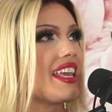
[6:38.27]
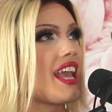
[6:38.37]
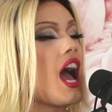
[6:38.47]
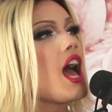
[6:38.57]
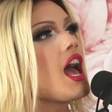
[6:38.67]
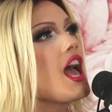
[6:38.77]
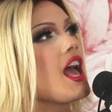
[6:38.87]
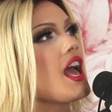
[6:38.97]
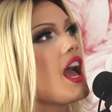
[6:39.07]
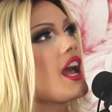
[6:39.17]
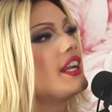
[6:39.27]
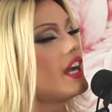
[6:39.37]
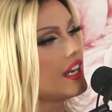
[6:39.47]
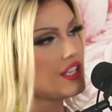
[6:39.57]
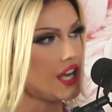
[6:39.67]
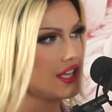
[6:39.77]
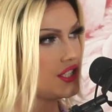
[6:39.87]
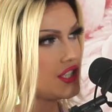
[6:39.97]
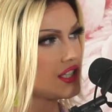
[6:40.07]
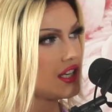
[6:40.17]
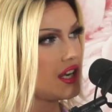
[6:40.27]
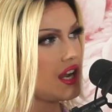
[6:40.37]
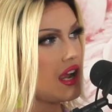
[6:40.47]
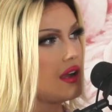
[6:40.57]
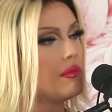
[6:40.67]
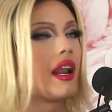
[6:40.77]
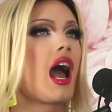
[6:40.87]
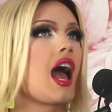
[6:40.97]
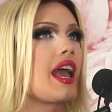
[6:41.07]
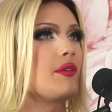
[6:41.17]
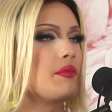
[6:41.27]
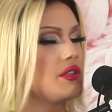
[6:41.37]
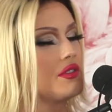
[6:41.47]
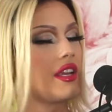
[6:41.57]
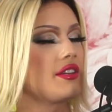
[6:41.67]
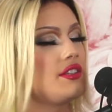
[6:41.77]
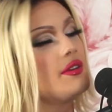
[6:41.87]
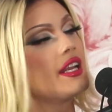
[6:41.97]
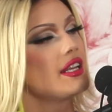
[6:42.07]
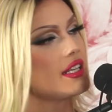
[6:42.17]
Not going to judge, but I would be too scared to do it.